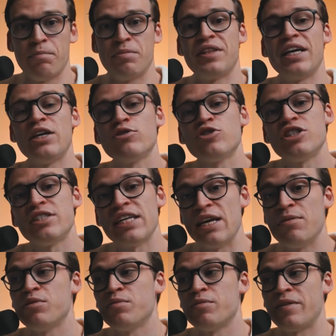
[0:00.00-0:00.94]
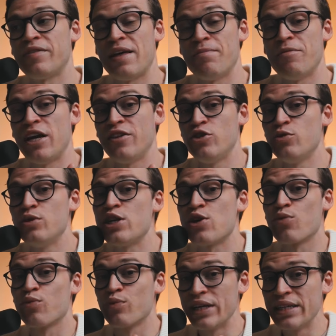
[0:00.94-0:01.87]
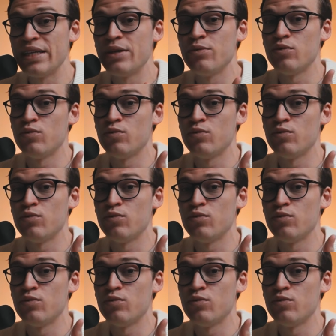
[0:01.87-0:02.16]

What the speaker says: But they don't just implement them, they do it in a really,